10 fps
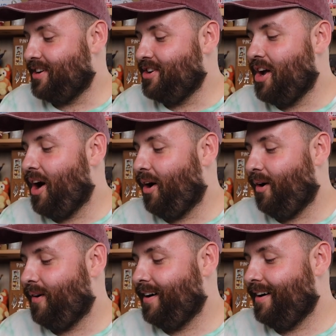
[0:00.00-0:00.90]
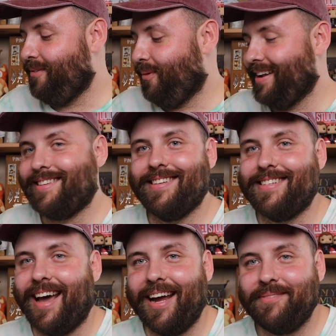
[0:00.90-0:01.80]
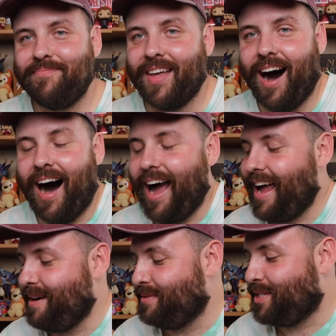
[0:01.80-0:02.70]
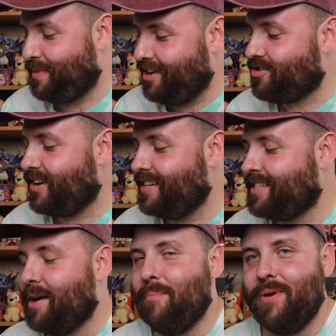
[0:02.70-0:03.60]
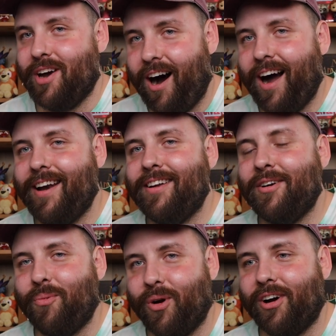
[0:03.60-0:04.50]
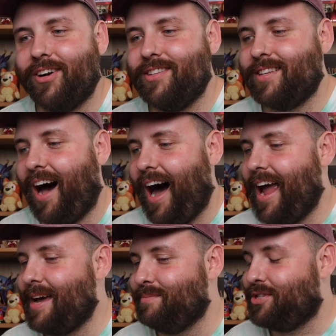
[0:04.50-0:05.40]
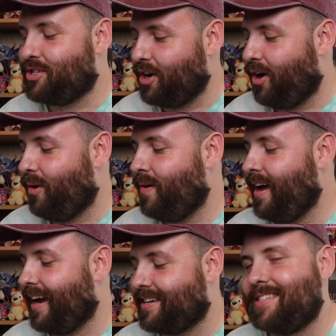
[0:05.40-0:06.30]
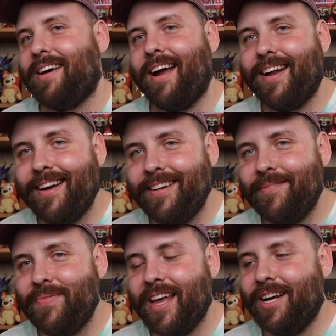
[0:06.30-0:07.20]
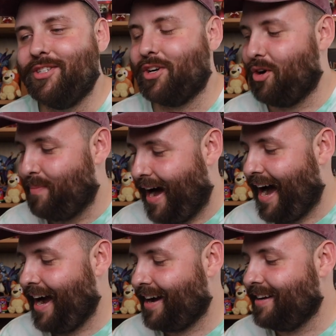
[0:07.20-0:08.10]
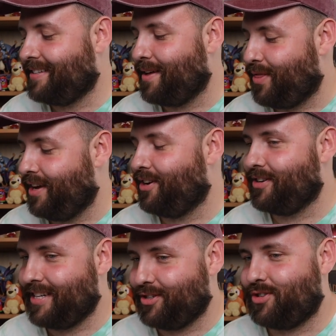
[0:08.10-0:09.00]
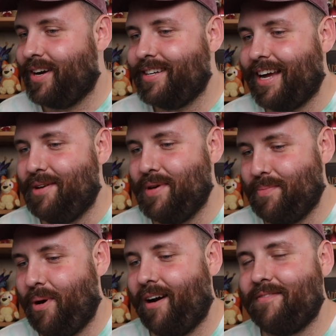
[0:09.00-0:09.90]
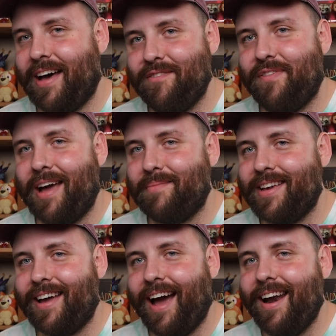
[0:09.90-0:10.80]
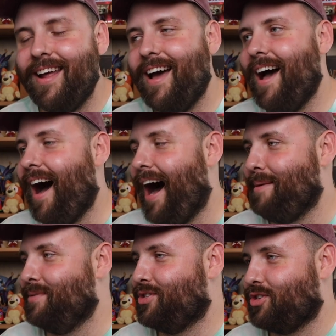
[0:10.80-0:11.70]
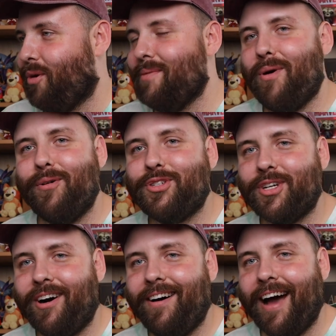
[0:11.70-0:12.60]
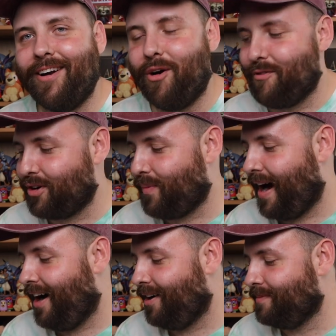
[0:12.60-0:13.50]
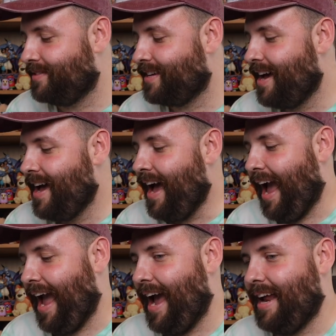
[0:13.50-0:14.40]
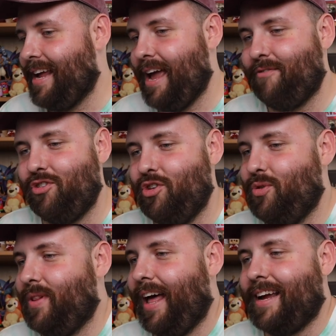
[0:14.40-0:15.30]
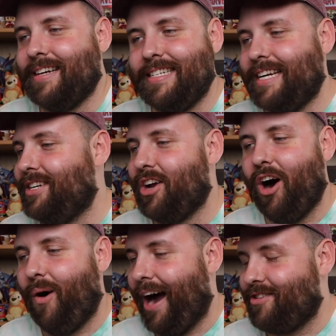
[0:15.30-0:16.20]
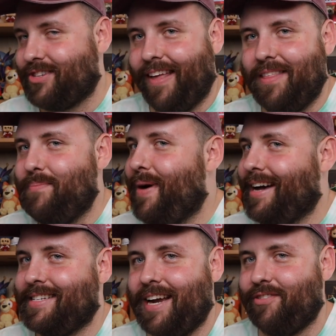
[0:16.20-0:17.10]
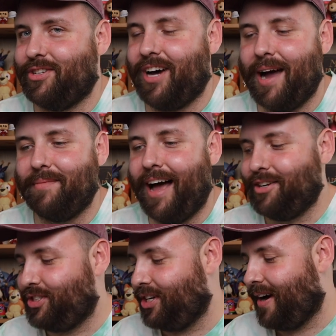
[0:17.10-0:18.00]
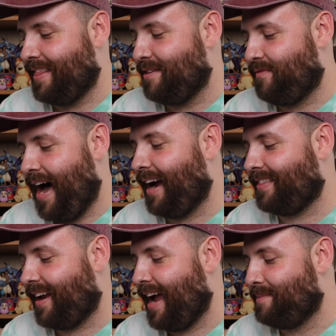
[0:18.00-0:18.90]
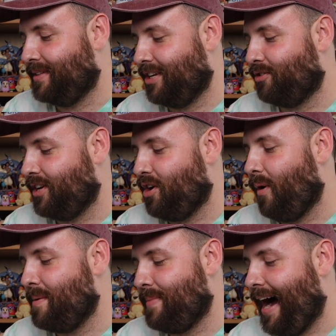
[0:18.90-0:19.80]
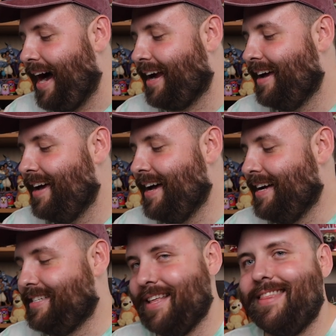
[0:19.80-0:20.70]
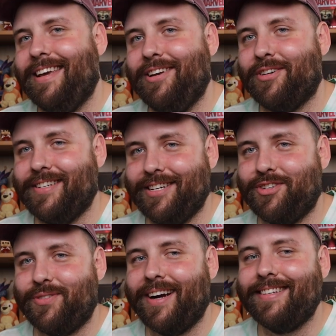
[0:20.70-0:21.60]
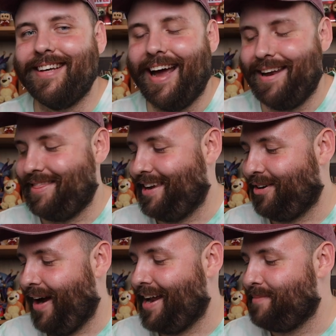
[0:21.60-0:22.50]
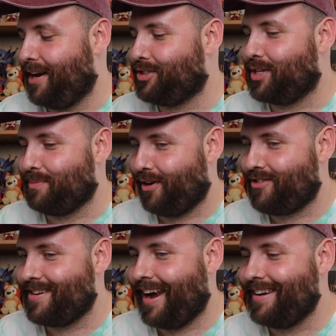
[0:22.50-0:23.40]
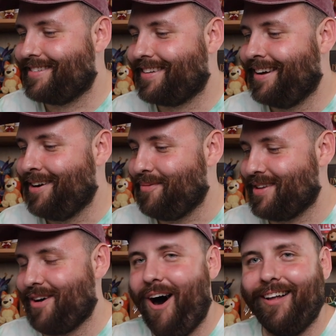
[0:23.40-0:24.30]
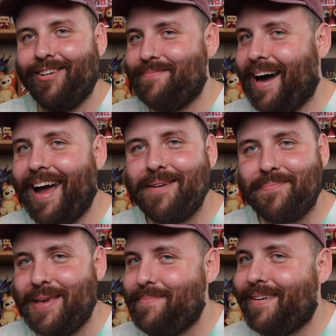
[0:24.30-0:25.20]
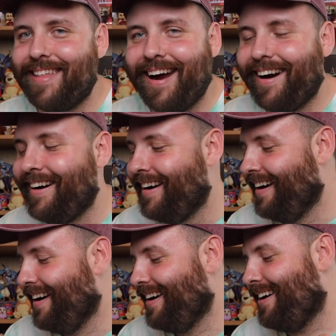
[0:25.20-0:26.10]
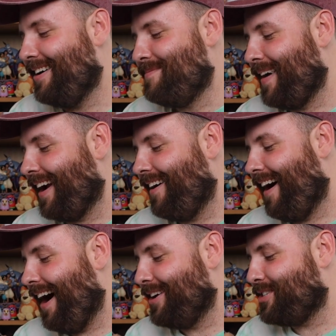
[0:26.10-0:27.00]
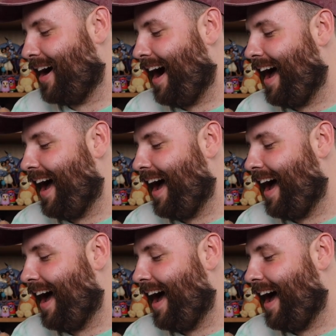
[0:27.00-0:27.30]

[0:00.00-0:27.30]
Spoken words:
know what to say. I am speechless beyond words. I am so excited to go back to Theater District and be a part of that family again. I'm so emotional and overwhelmed. And if you like didn't know, I just had the best ever time last year. And the fact that I am literally going back to Theater District and theater animation merchandise with all of my people there, oh my gosh,